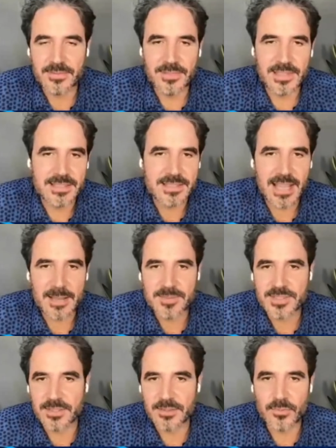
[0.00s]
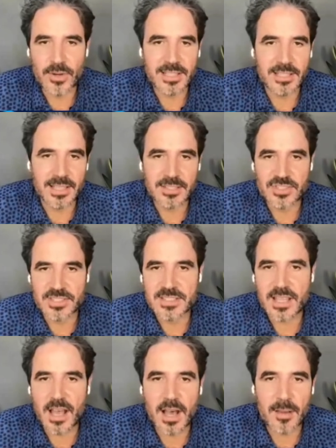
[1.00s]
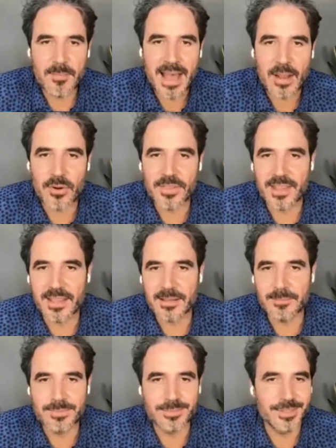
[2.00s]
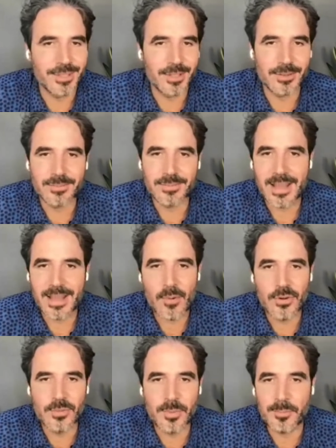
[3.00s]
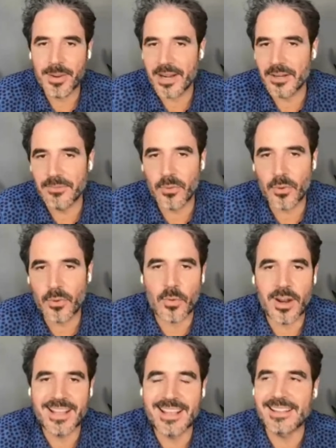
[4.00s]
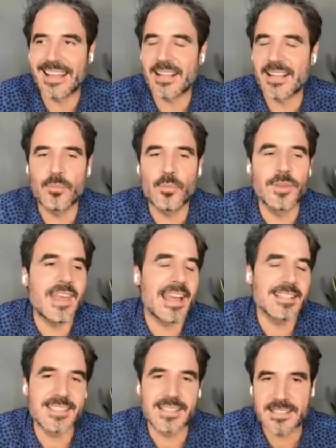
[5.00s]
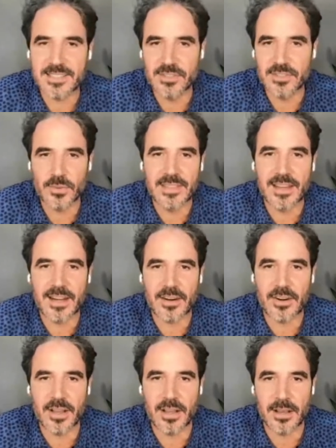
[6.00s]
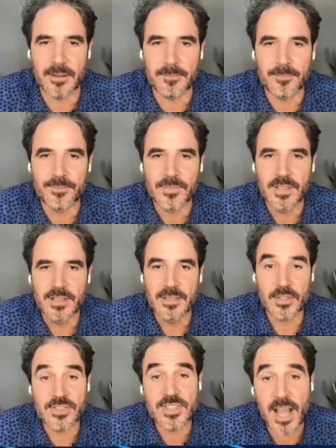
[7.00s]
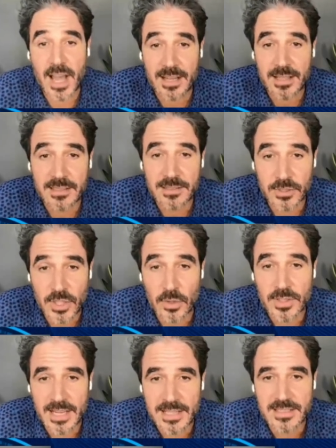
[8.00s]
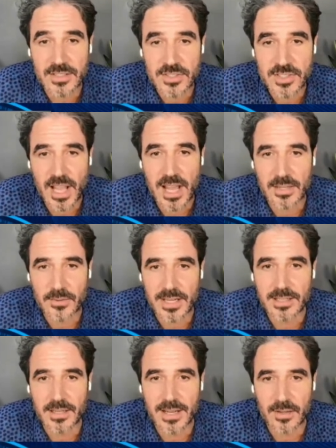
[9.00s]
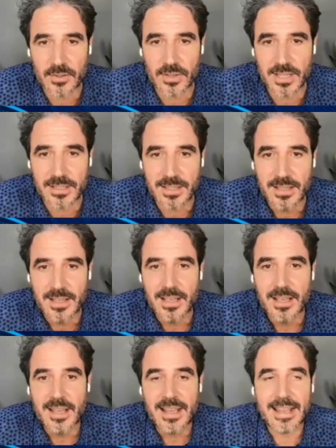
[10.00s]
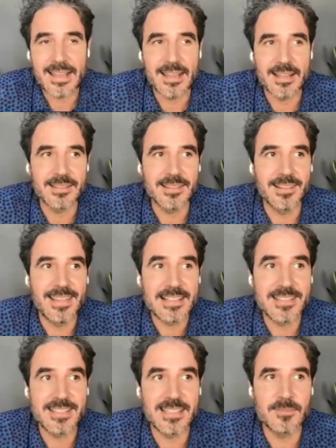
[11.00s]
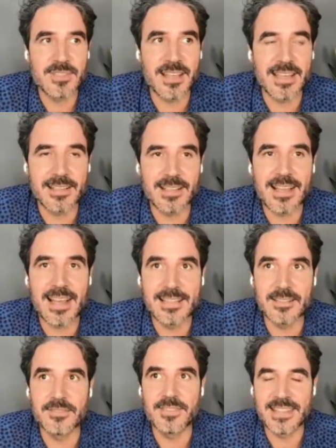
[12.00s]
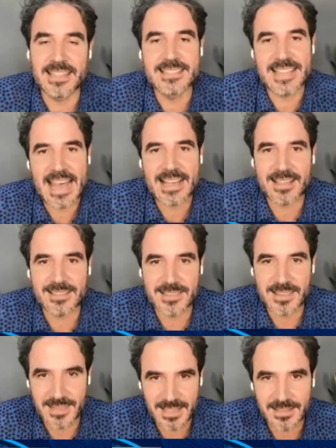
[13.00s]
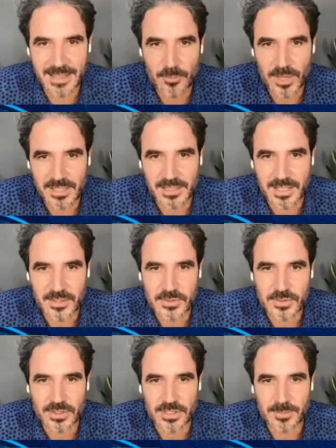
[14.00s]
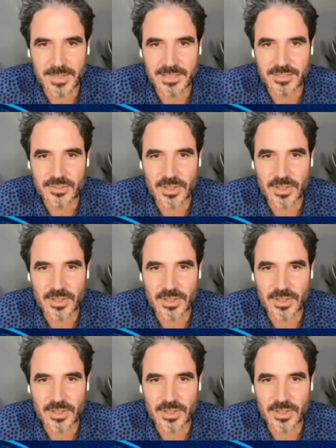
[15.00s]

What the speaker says: these types of regulations come, how are they, how are you preparing for it? Or like with Exodus doing their stock, they're tokenizing their stock, right, on Algorand. And that seems like kind of the exact thing that regulators are going to be